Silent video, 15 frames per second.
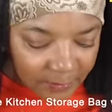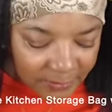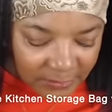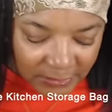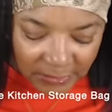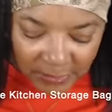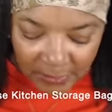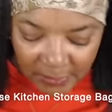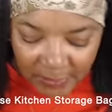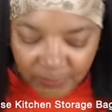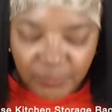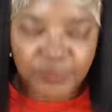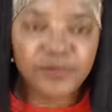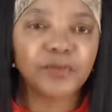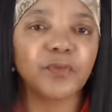this line
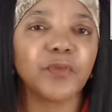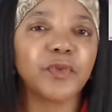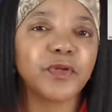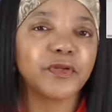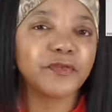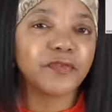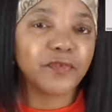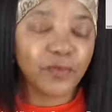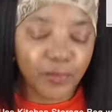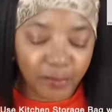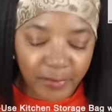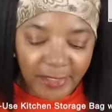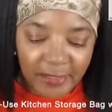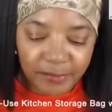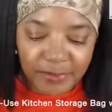was the one for
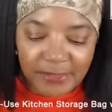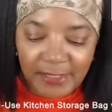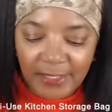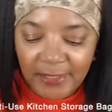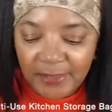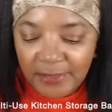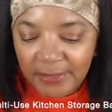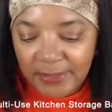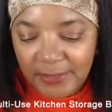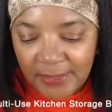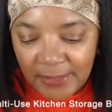baked potatoes